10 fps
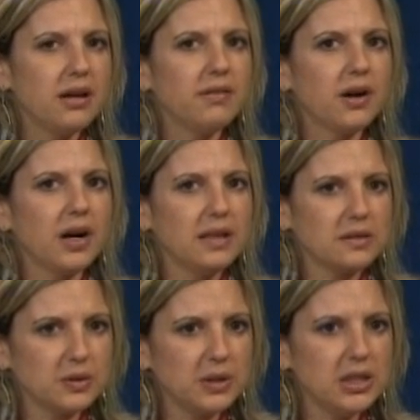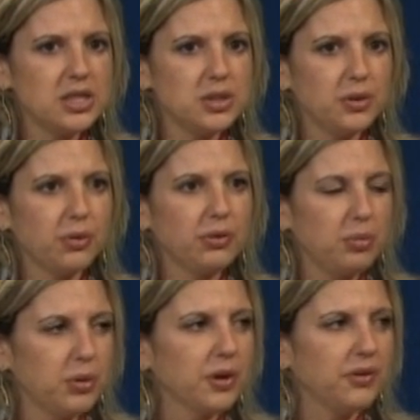of our high school age youth
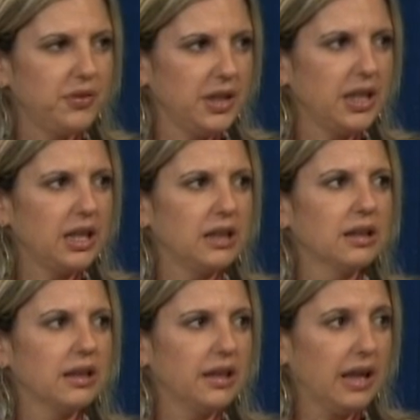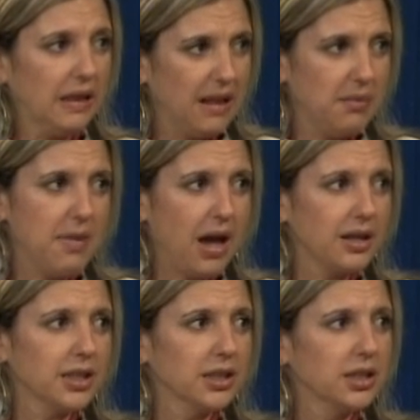report feeling like they
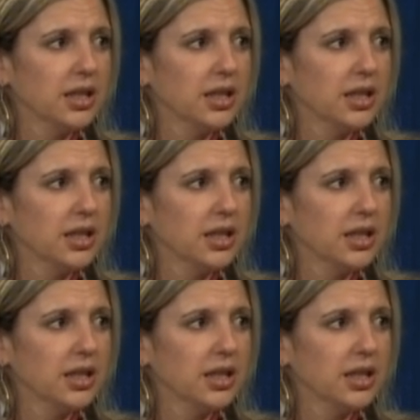matter.